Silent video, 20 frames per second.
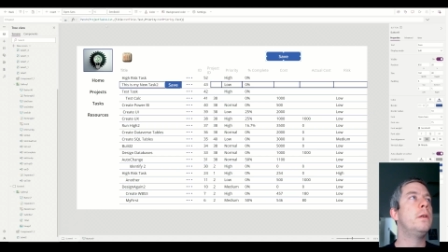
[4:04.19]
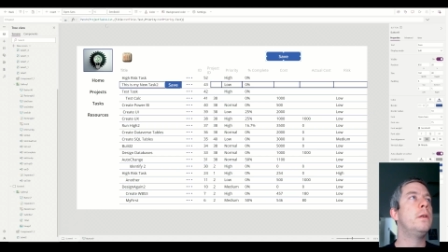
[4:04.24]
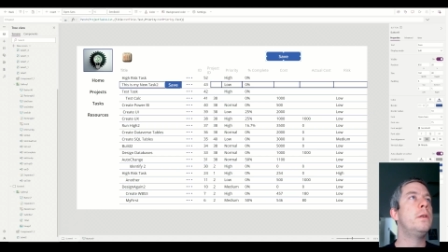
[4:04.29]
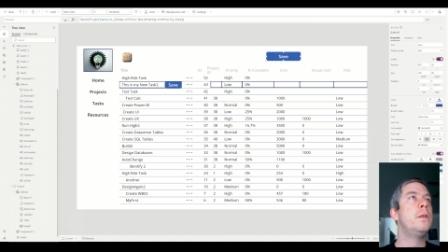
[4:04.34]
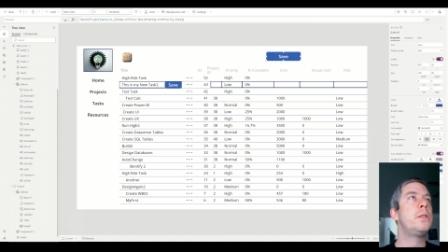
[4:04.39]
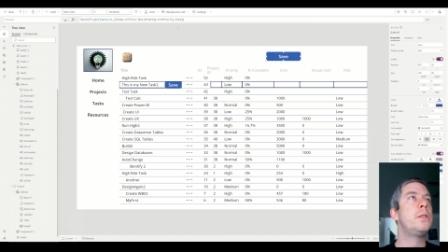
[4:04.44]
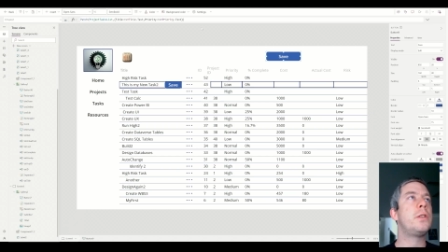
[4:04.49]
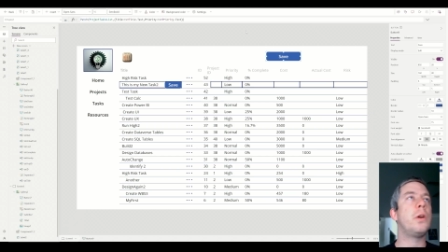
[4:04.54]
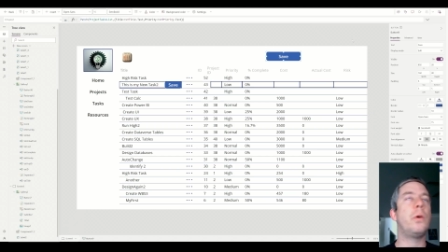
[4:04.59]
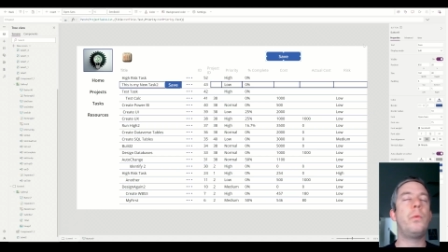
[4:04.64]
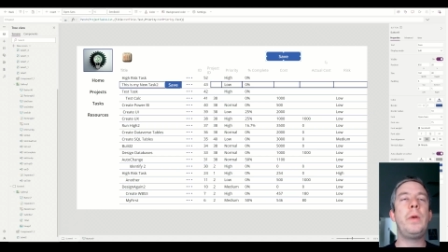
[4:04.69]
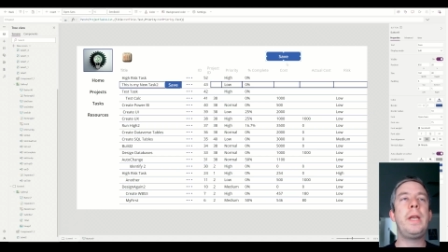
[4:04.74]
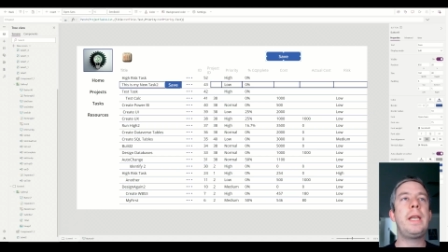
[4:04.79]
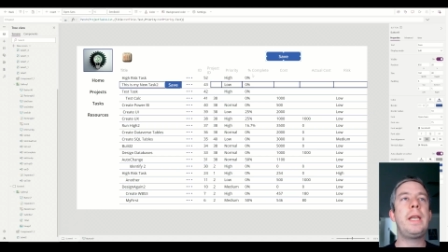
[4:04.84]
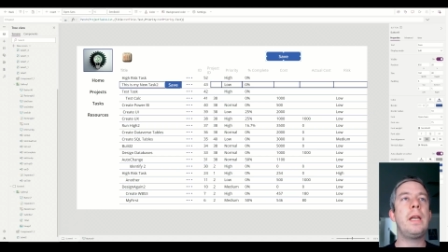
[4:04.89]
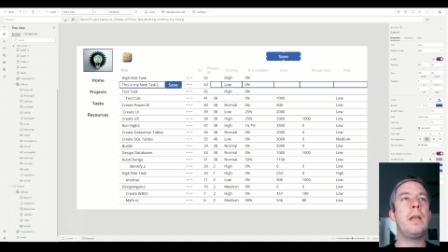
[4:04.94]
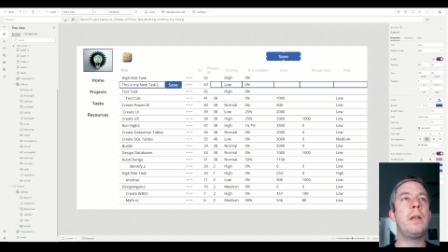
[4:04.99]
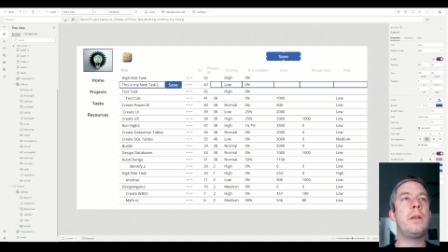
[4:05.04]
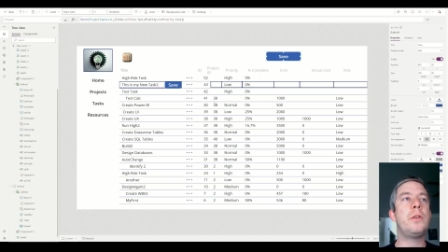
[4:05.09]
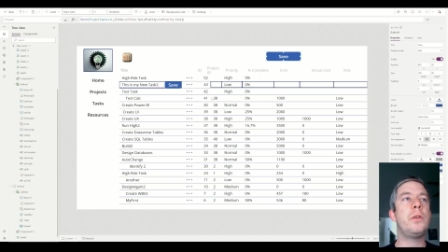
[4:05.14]
So we
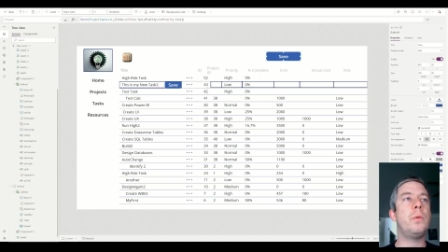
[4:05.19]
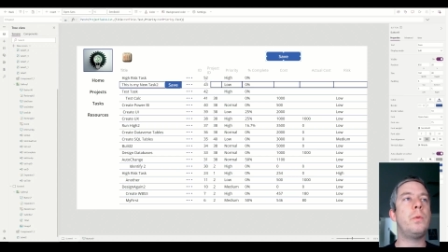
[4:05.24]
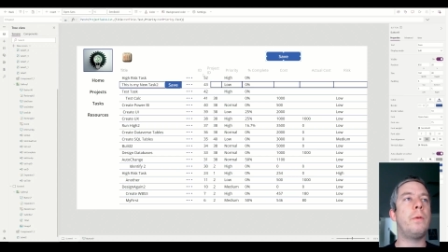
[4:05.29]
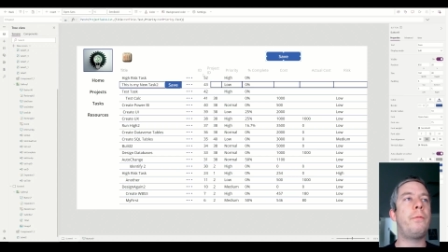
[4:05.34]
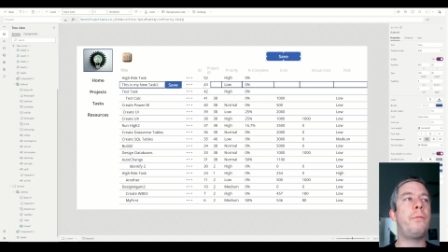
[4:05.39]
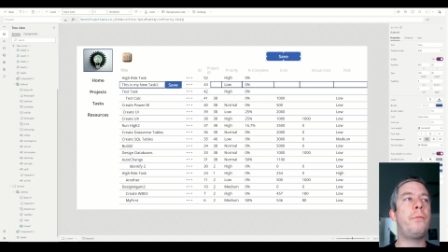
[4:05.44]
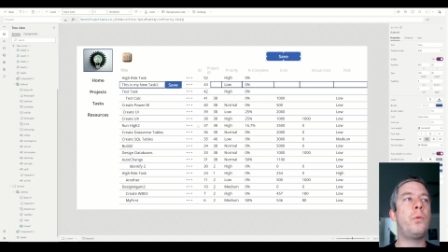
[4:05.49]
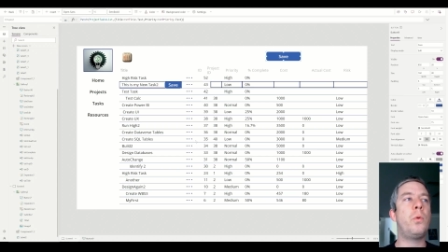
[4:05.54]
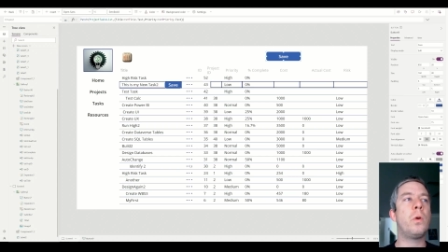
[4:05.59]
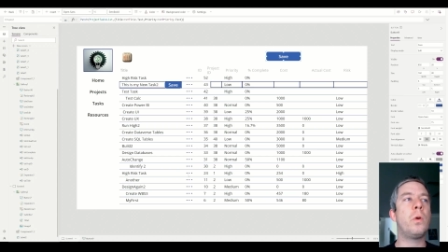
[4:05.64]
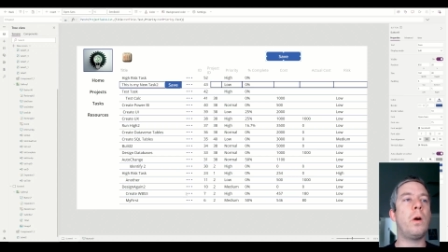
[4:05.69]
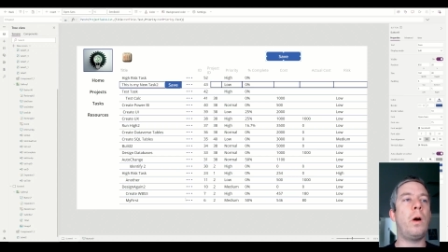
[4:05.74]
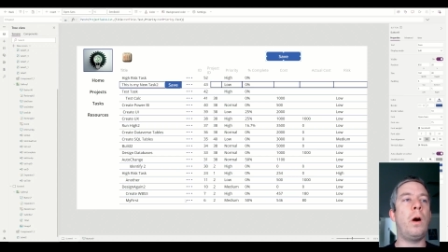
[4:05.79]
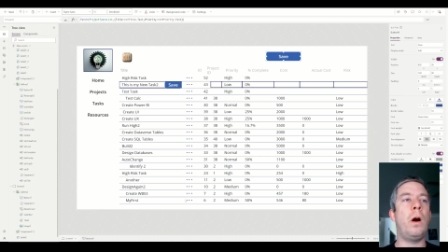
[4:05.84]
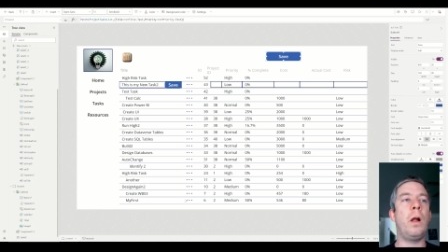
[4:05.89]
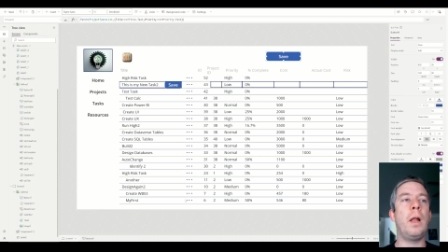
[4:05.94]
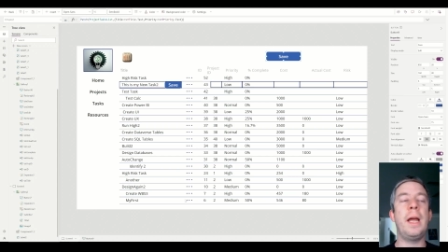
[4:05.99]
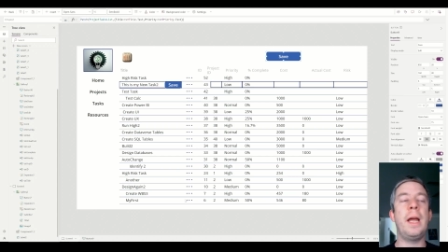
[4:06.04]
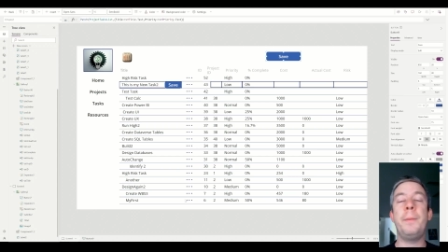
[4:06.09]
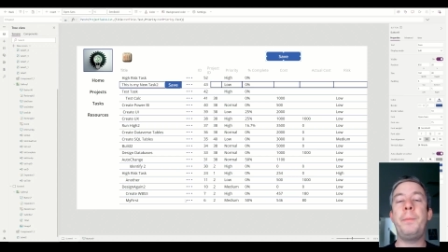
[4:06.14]
can do a for
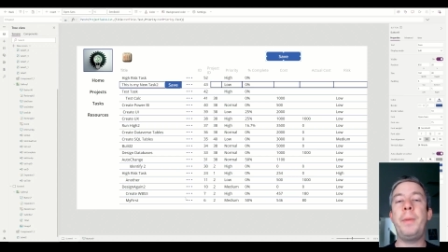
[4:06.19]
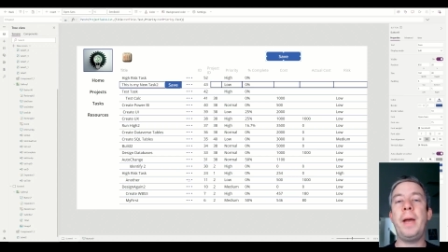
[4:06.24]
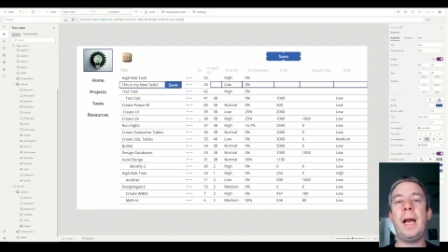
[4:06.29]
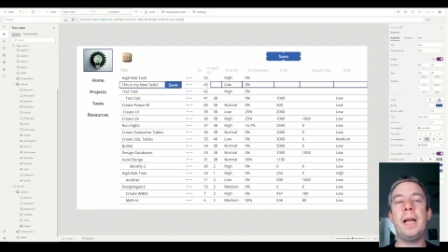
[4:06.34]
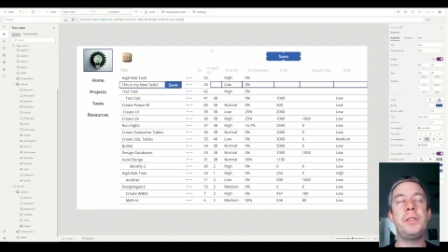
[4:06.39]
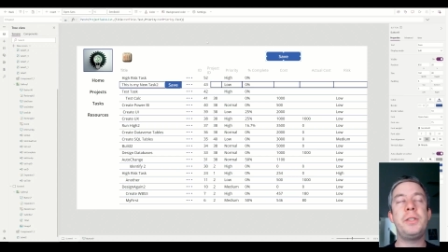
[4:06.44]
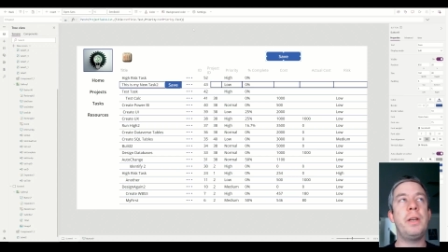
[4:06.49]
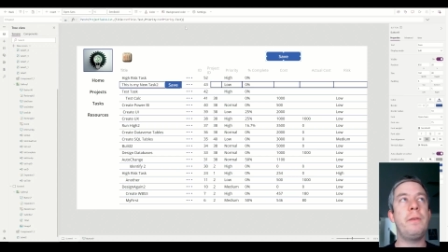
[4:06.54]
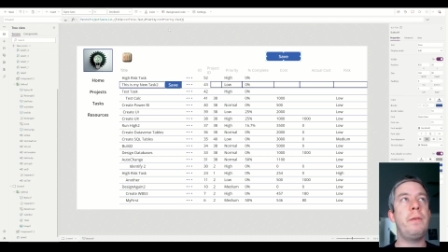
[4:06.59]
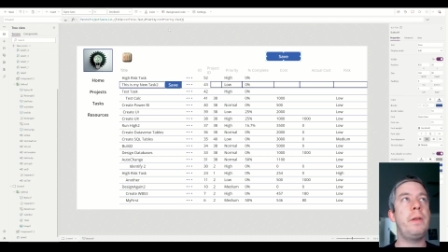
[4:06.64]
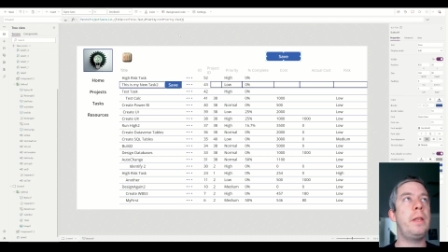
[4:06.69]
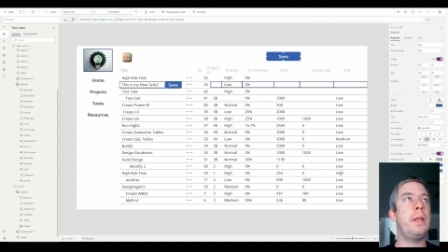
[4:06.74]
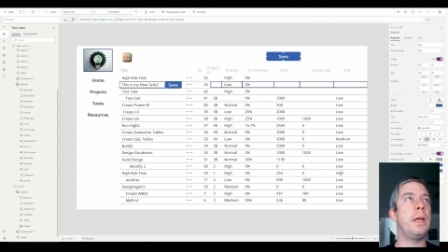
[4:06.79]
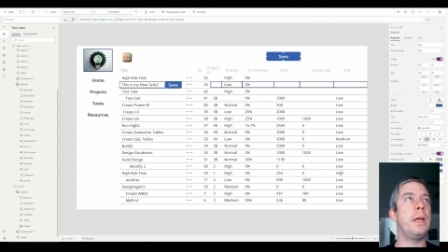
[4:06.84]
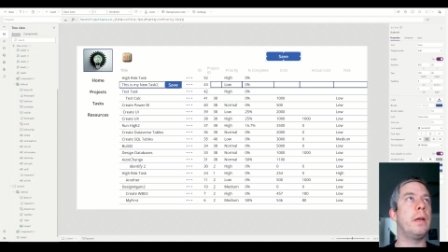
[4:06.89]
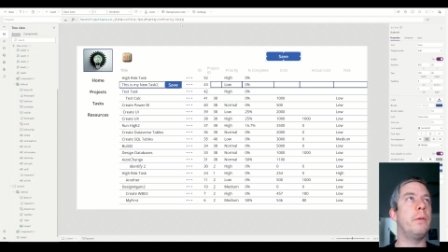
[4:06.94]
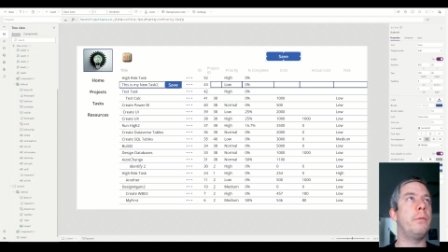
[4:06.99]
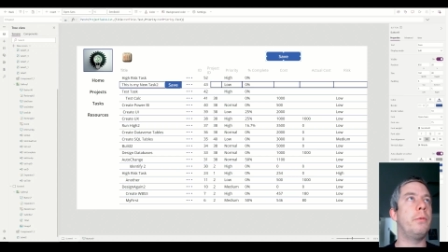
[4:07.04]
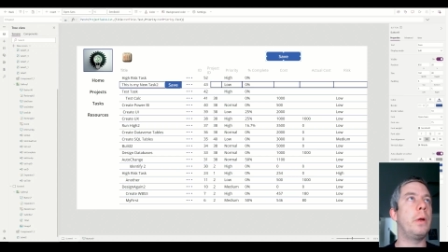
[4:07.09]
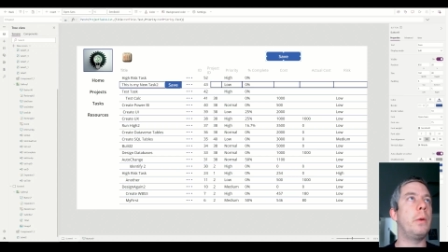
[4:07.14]
all and patch everything
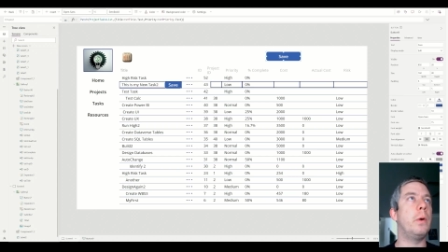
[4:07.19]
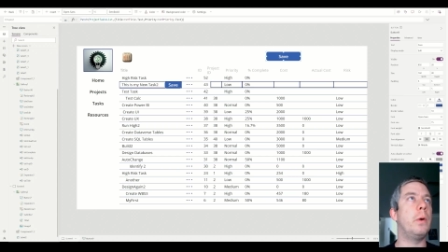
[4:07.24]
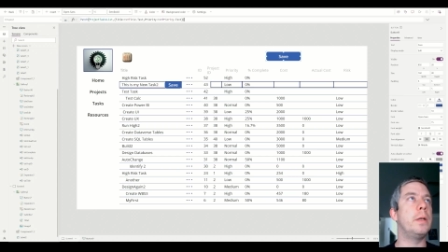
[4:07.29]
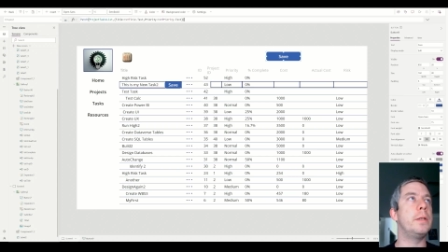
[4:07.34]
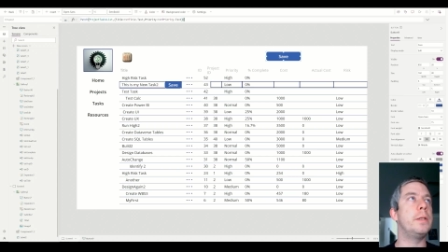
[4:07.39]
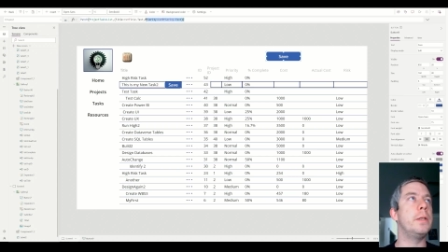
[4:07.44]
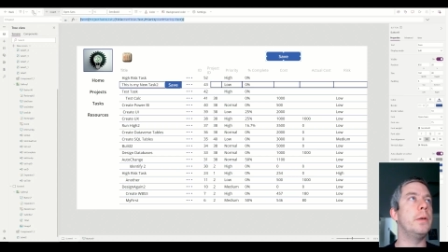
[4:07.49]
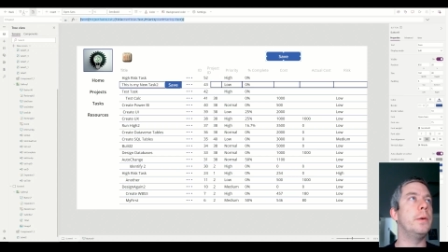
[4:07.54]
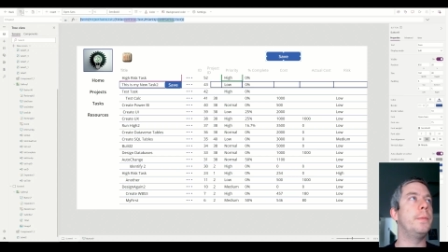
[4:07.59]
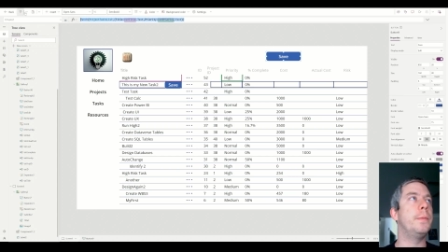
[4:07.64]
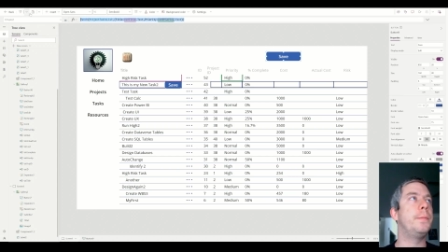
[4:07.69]
if we want to.